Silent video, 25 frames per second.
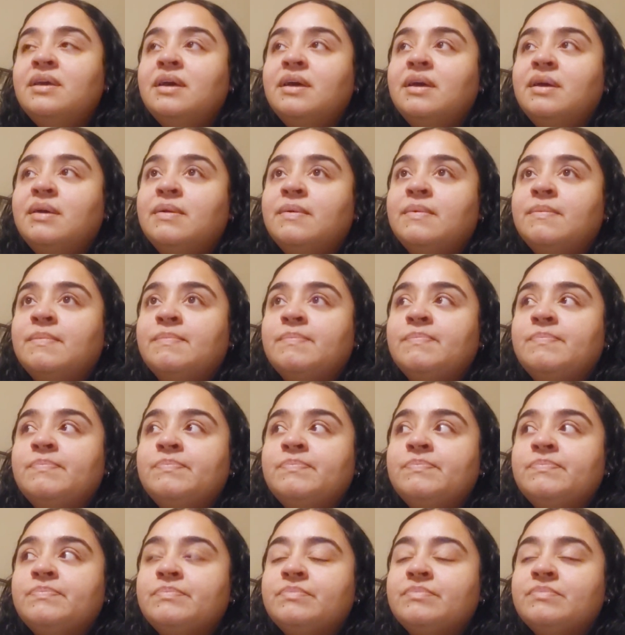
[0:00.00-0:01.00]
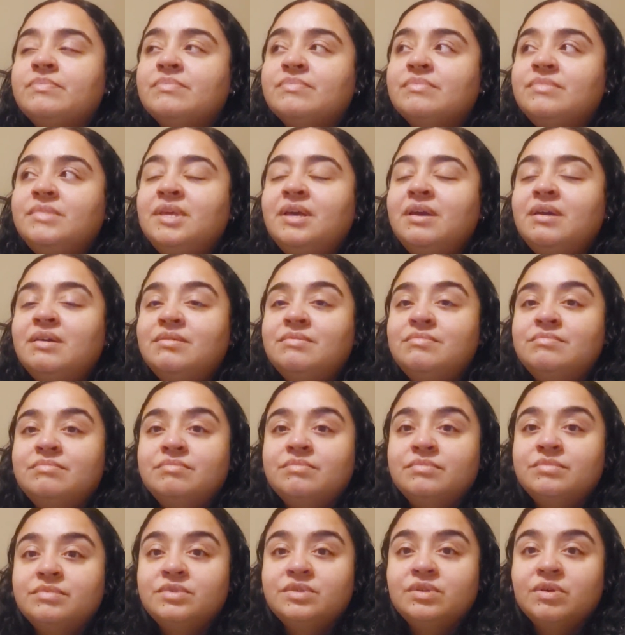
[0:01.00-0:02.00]
Um, yeah,
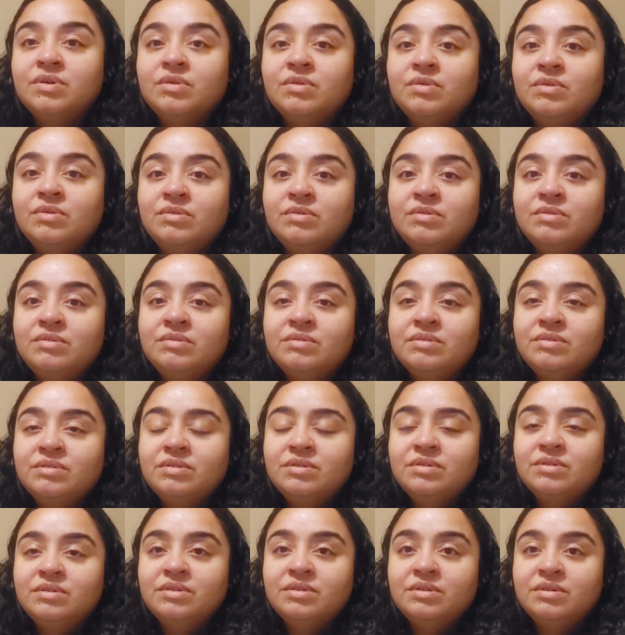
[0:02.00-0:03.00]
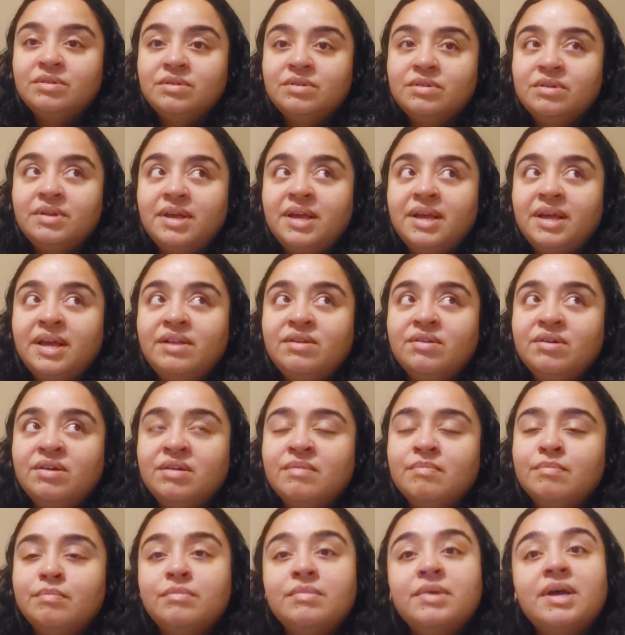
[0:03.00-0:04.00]
so, and
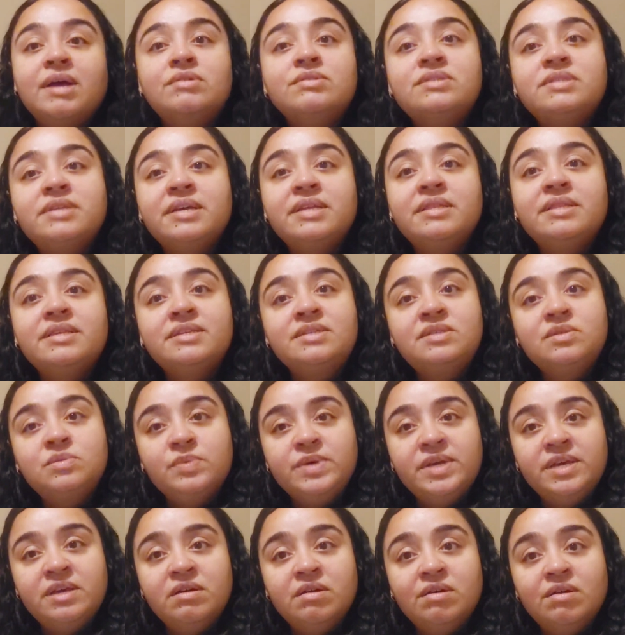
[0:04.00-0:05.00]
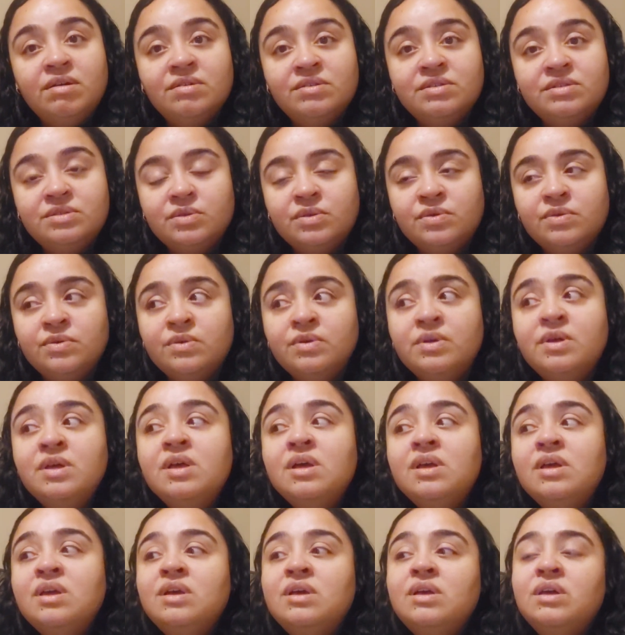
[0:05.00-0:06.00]
um, I'll say this week also
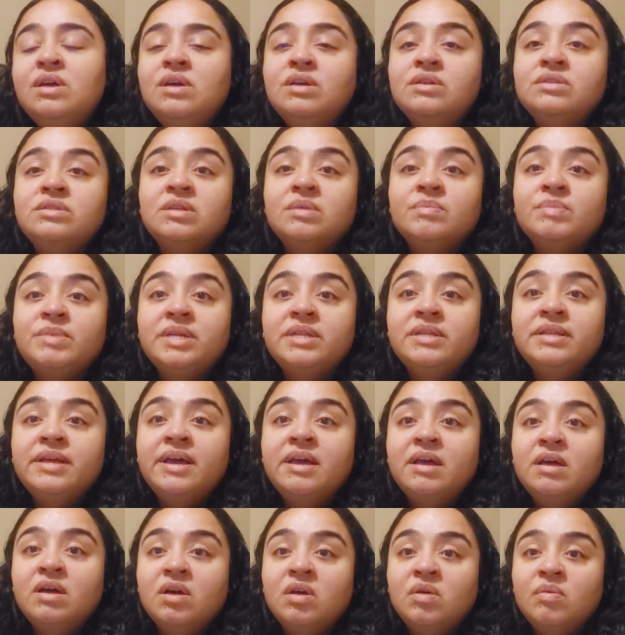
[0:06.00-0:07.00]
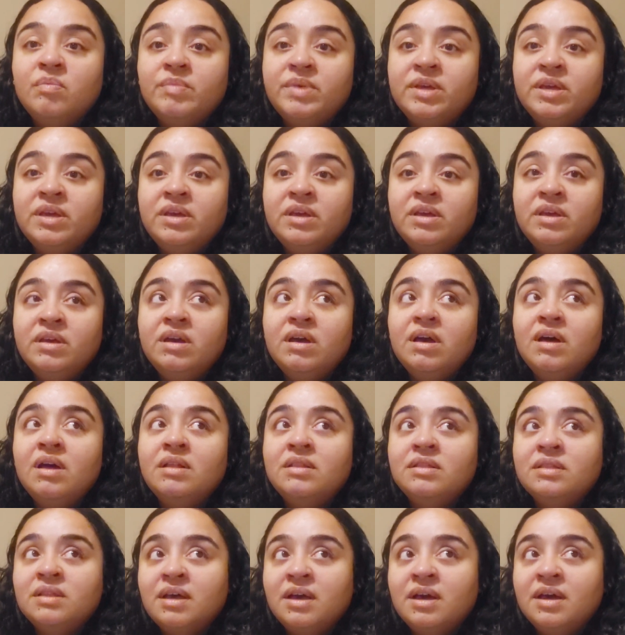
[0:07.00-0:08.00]
something that helped me a
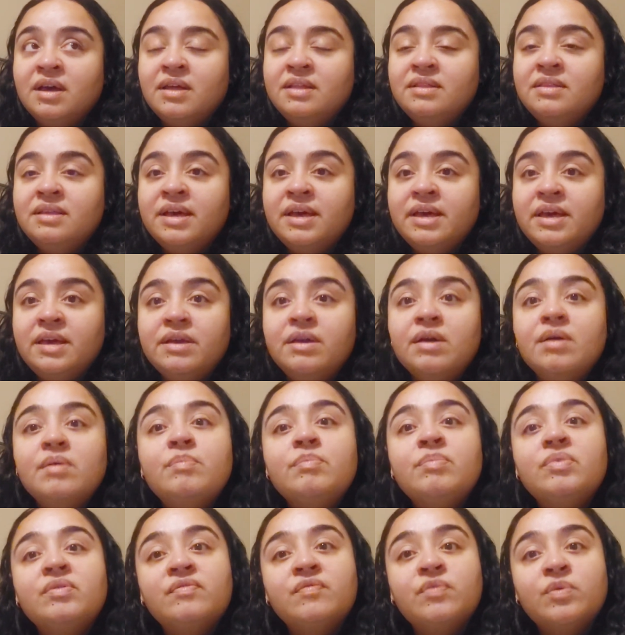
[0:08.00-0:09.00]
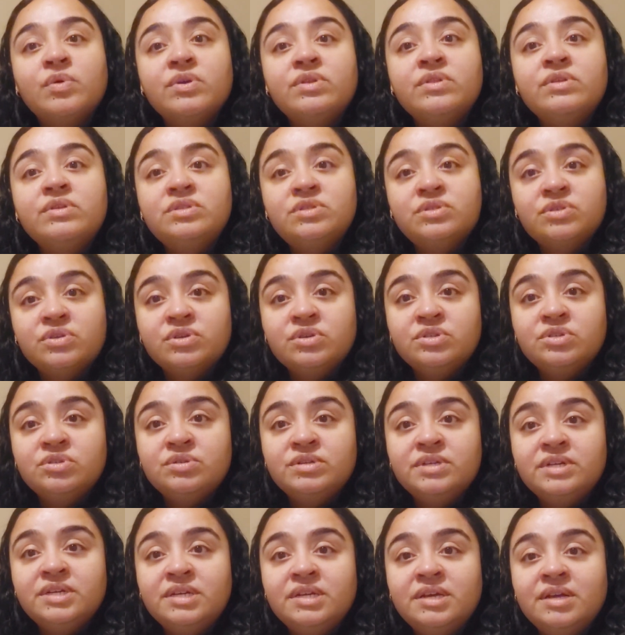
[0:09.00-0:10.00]
lot, like before the
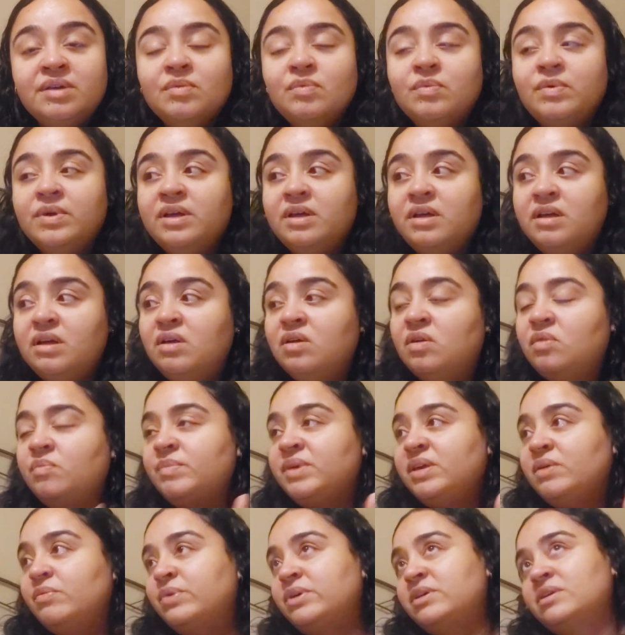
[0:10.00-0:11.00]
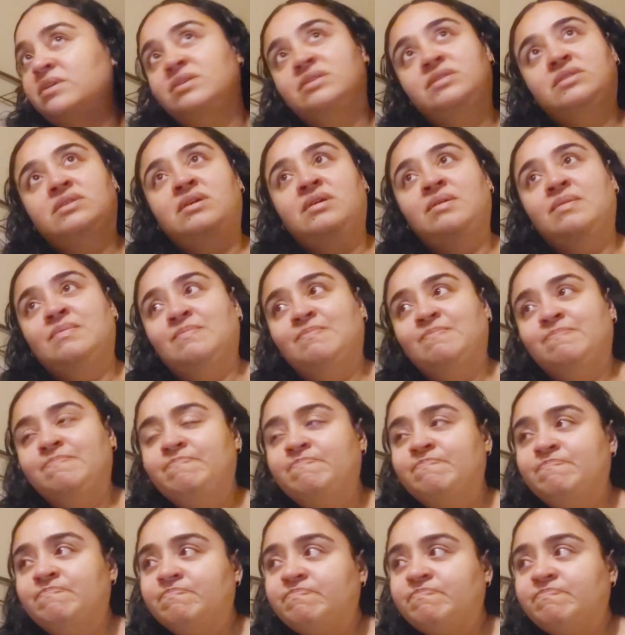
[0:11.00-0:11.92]
surgery, what helped me was um,